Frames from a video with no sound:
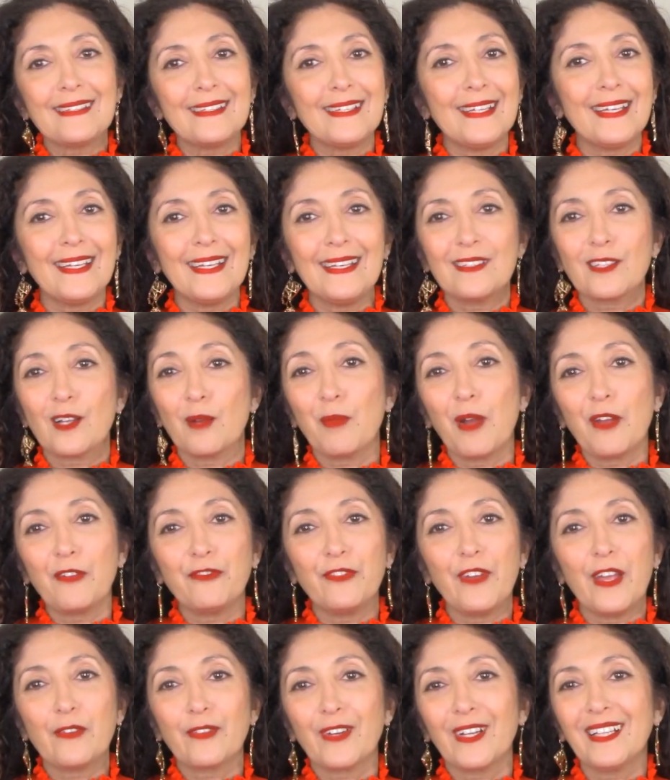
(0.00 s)
Tkees are my
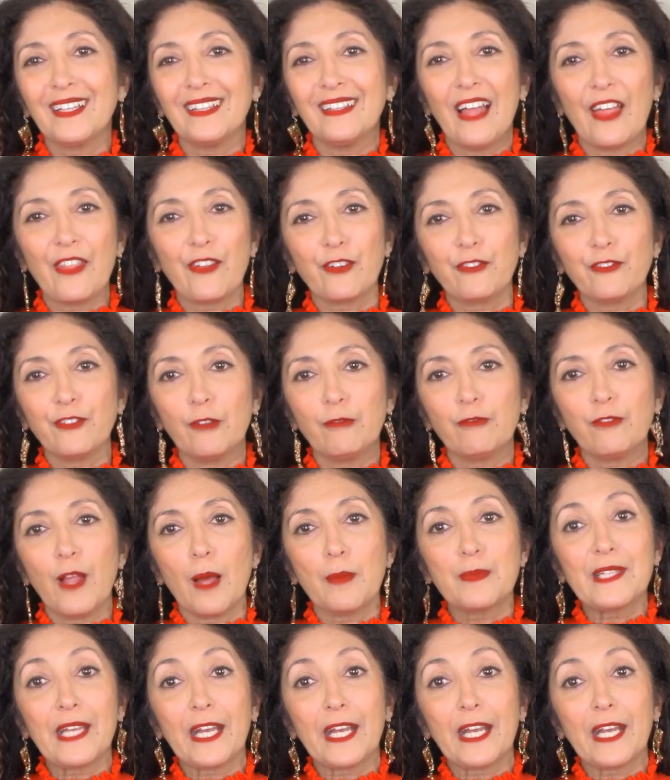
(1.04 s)
favorite leather flip-flops.